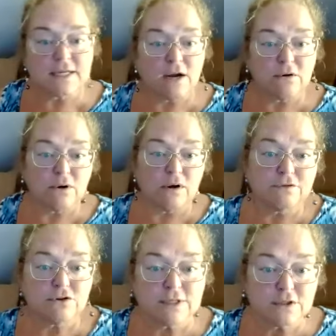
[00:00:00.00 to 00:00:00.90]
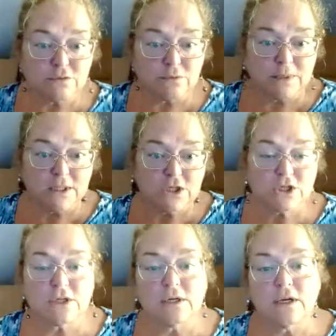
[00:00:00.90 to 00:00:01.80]
the Tower of
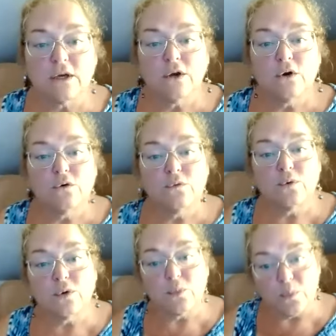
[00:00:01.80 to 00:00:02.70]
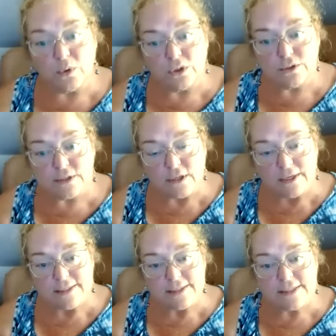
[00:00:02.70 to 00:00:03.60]
Transformation for the water
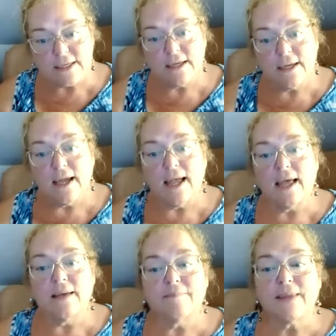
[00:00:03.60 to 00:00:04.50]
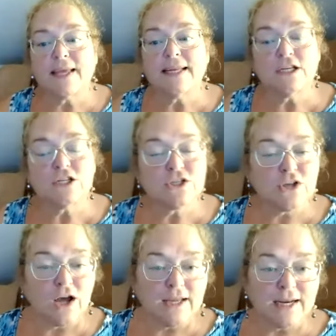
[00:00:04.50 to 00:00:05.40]
signs. And each
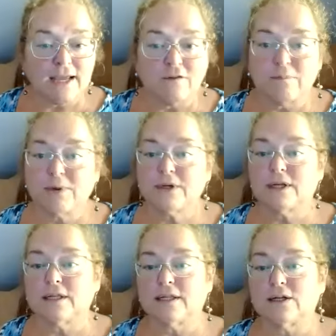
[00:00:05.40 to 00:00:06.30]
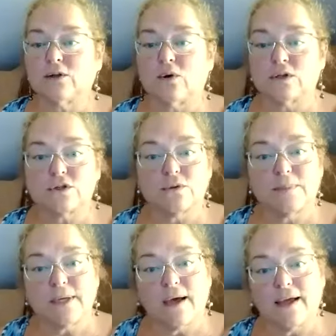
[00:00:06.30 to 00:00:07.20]
sign, I have put a little altar
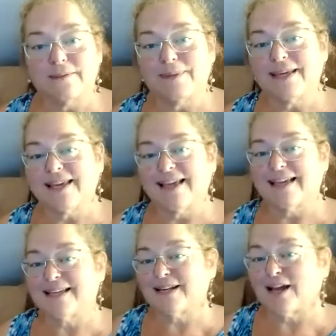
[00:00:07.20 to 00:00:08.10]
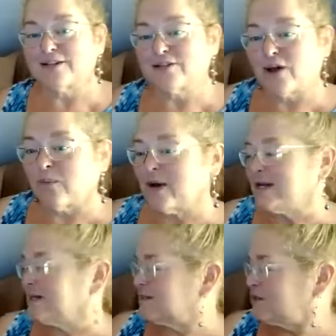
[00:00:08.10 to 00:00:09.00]
behind me. And so I want
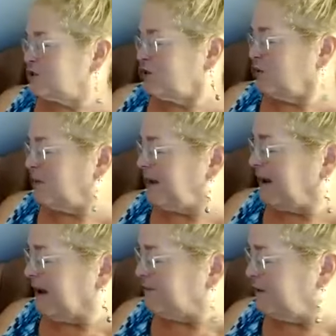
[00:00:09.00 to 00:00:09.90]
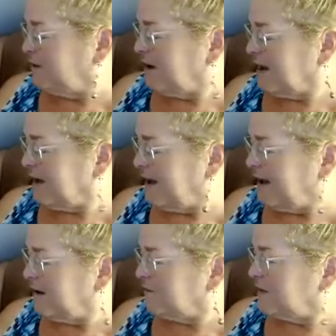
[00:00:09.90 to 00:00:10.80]
to show you what I have here. I
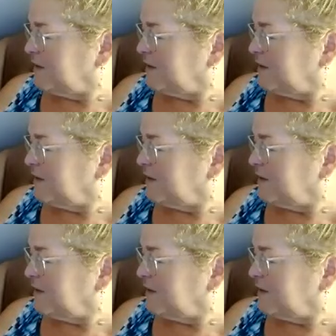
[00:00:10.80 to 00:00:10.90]
have